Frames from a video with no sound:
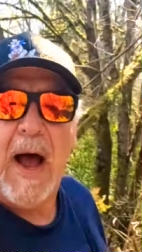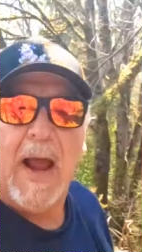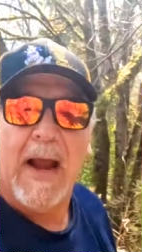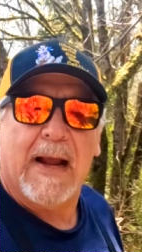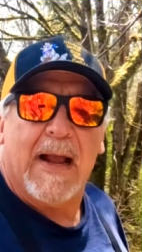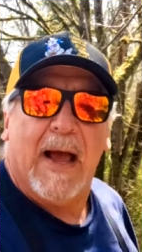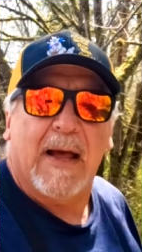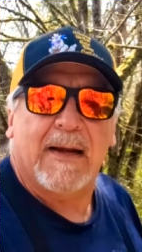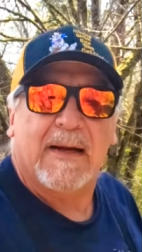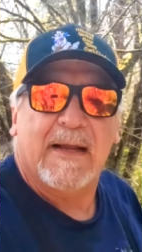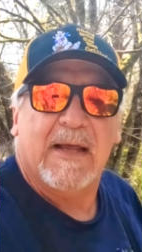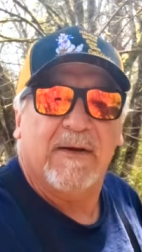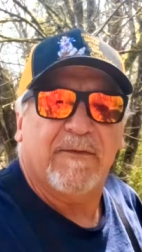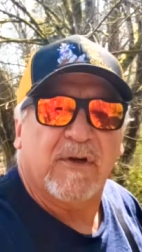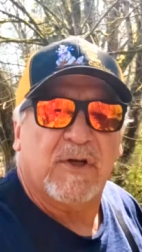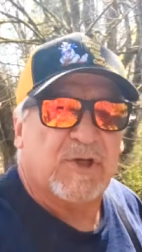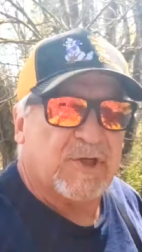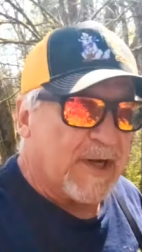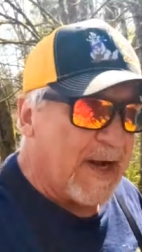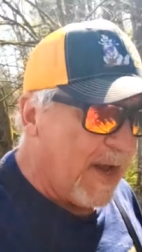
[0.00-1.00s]
I gotta give
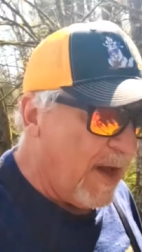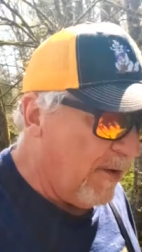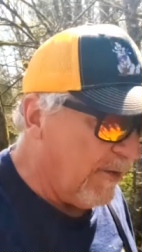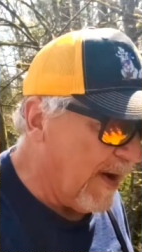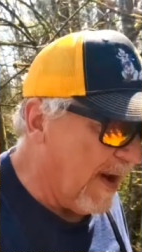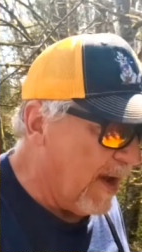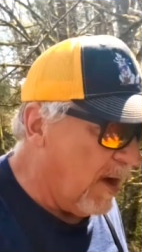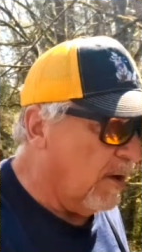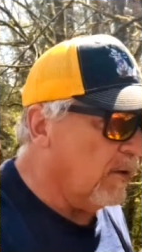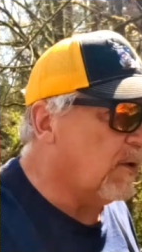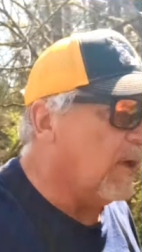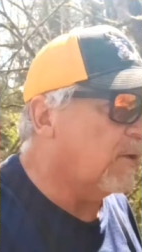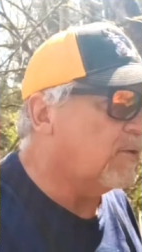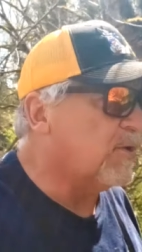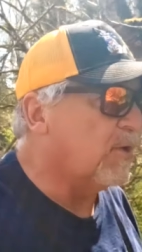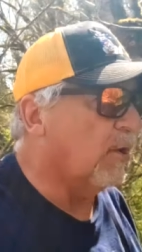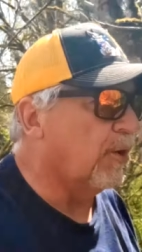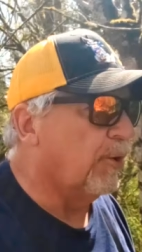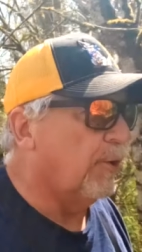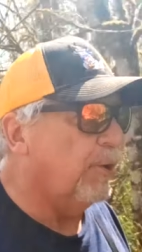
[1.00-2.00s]
a shout out
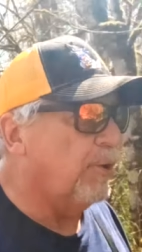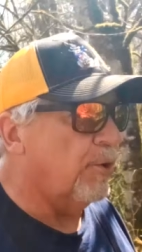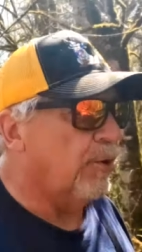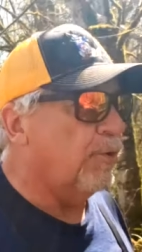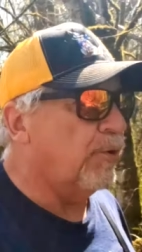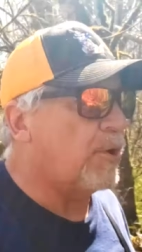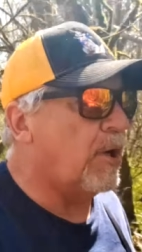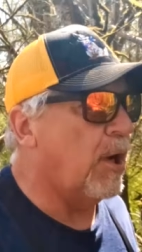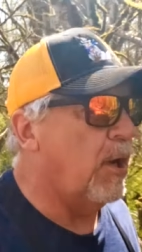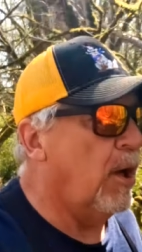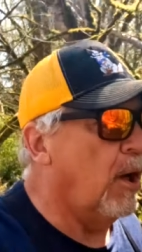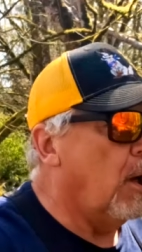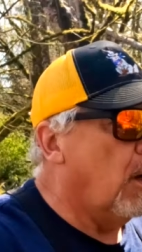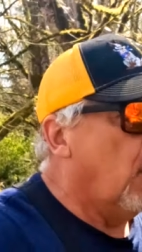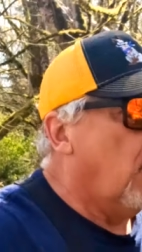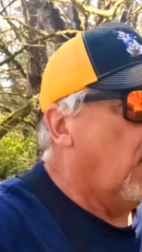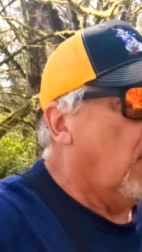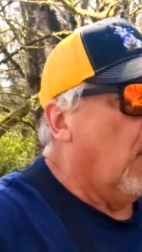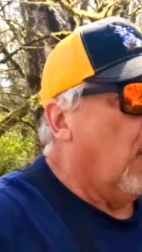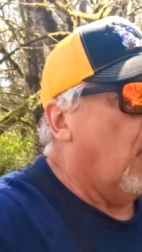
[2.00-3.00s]
to Luke
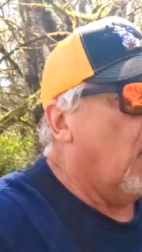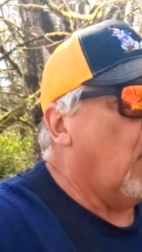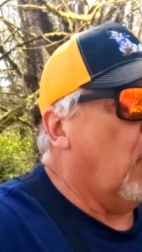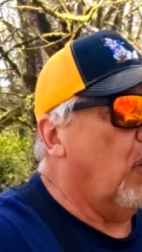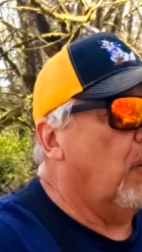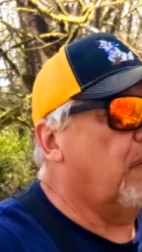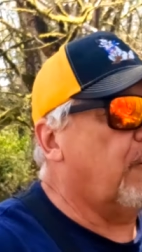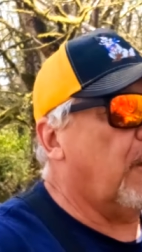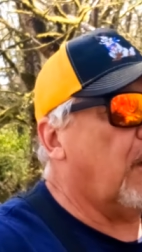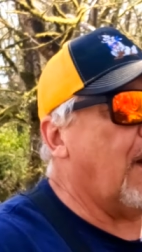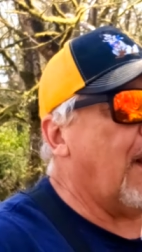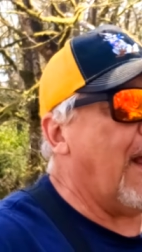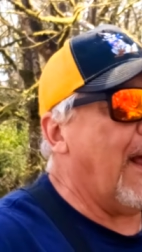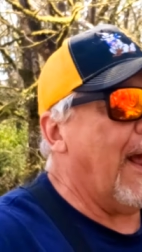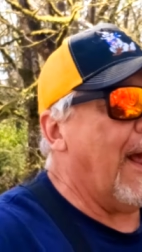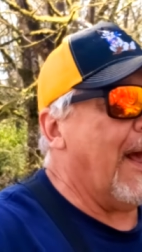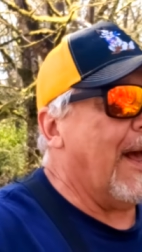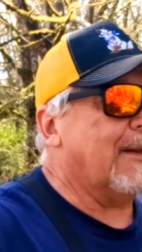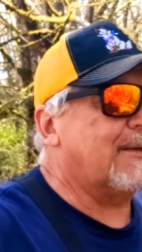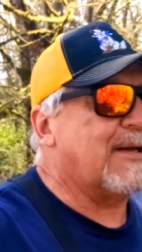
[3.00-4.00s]
over
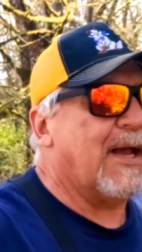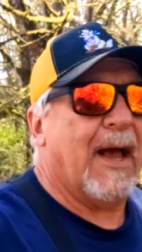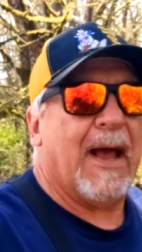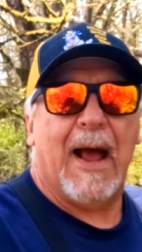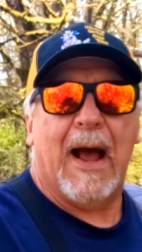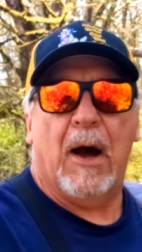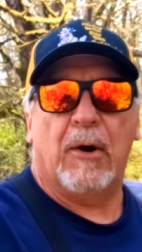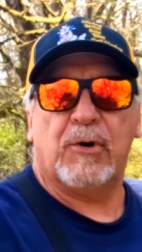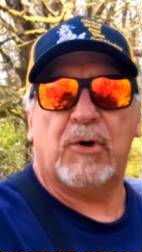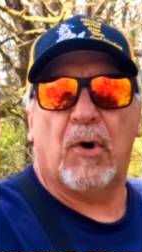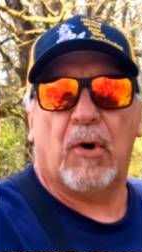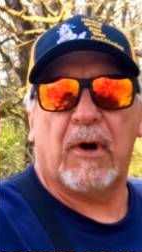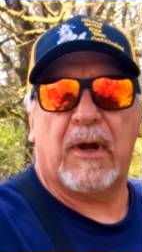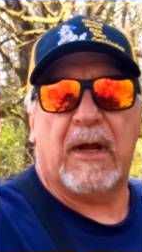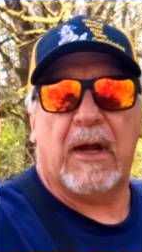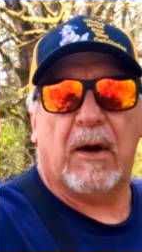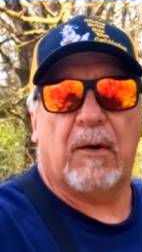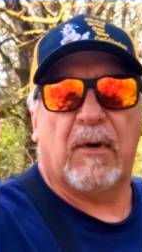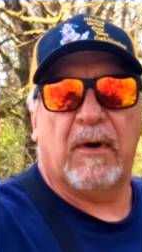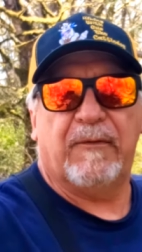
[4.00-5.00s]
at Outdoor
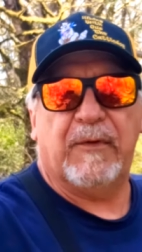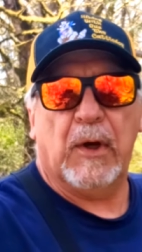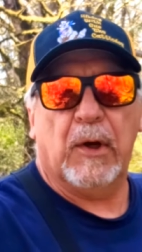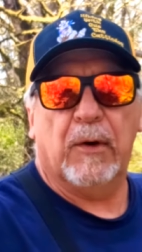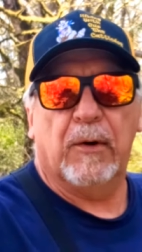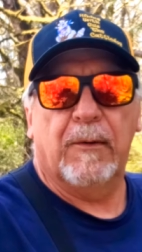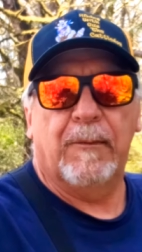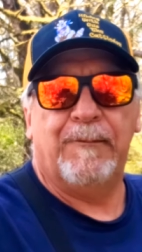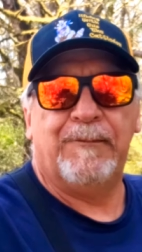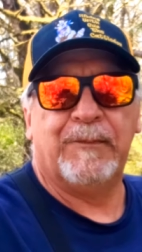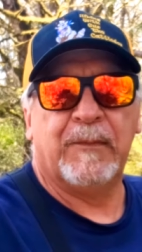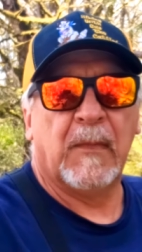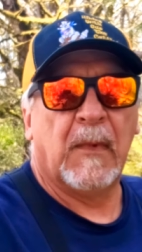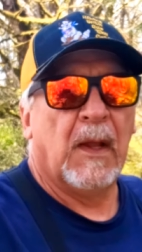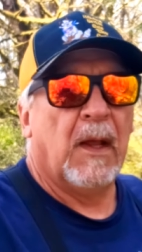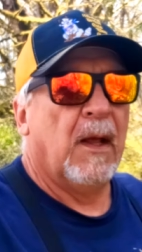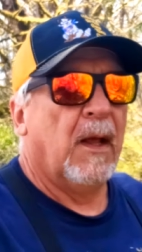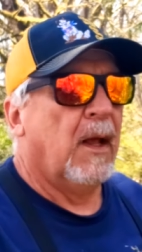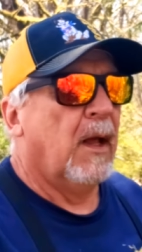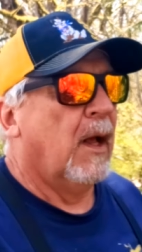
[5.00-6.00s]
Gear Review.
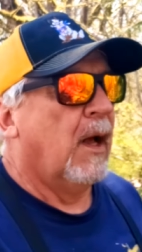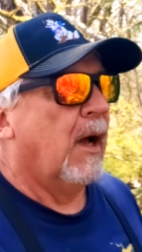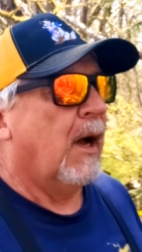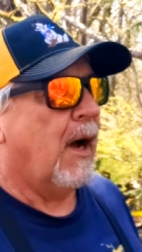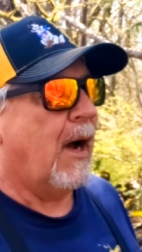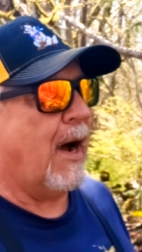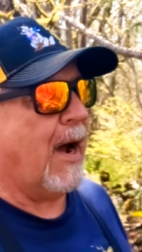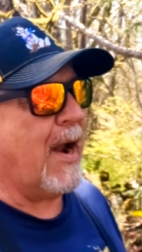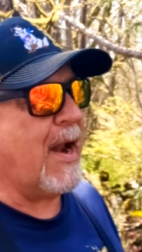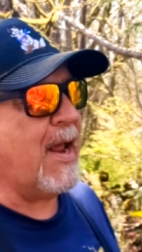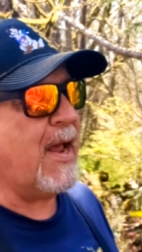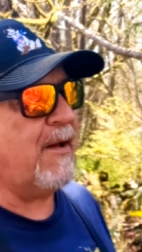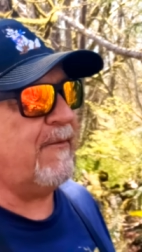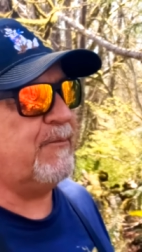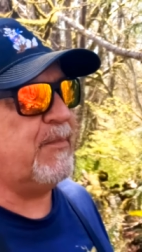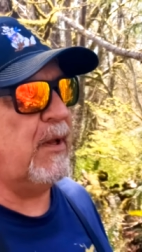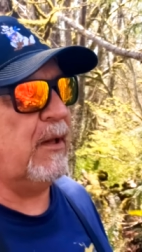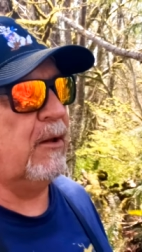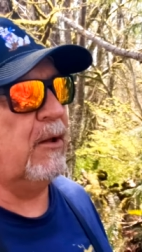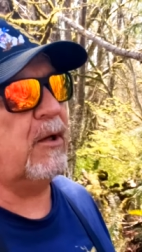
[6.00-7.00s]
I
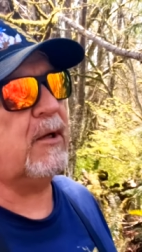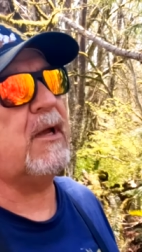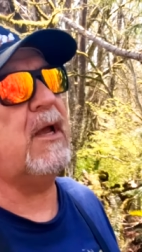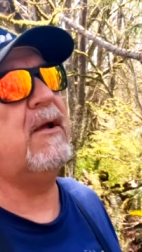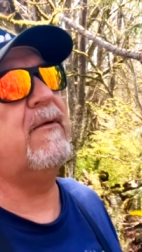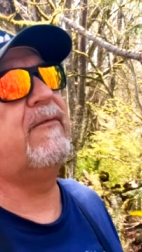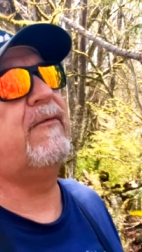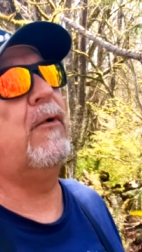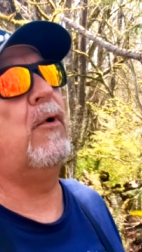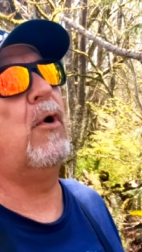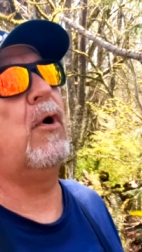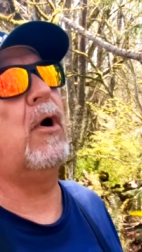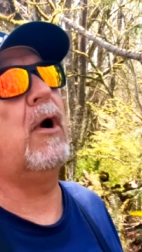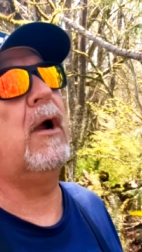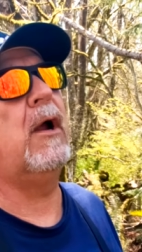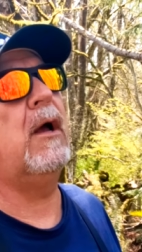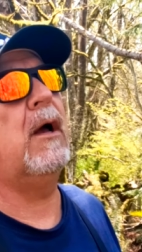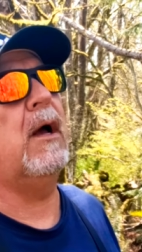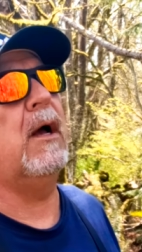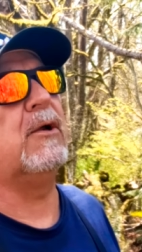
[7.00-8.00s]
have been looking for
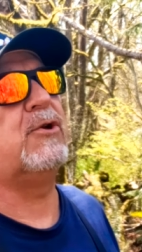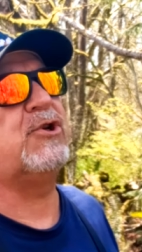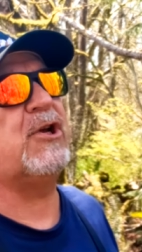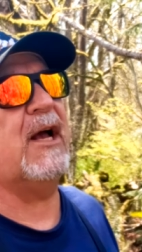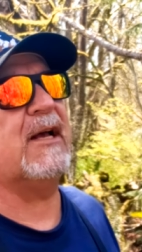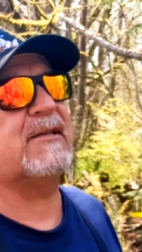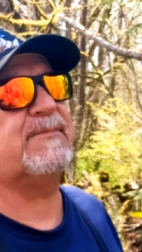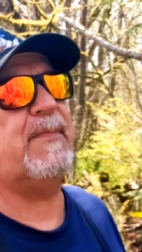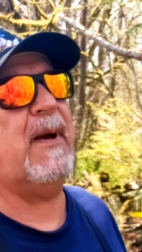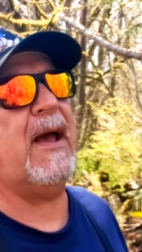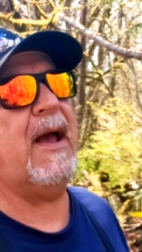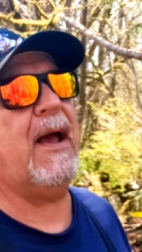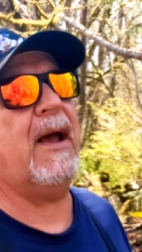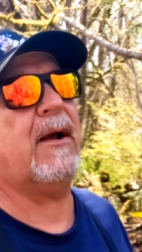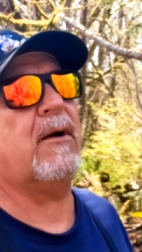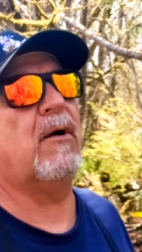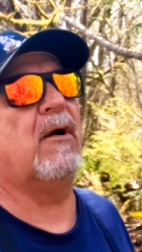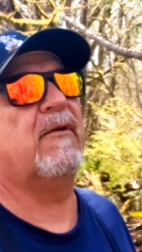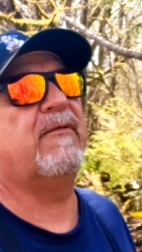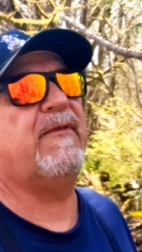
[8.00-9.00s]
a chest
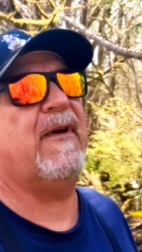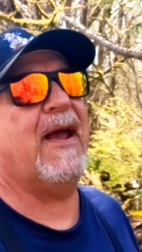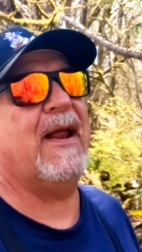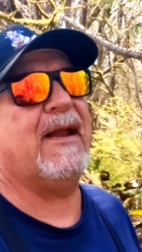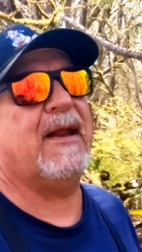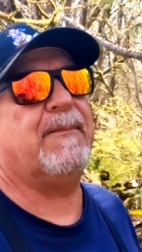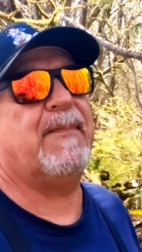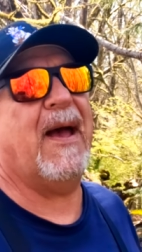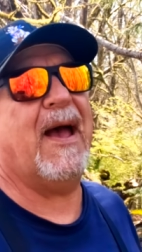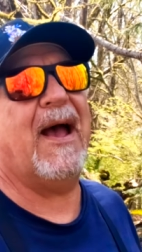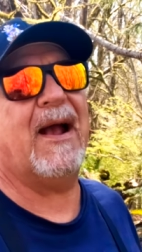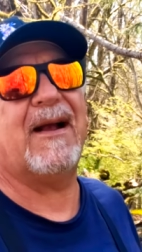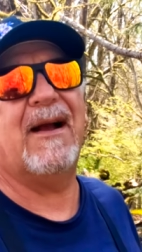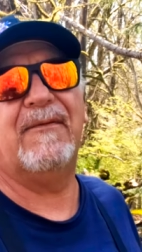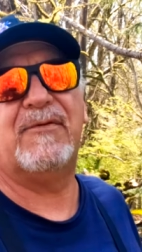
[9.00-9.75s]
pack or a fanny pack.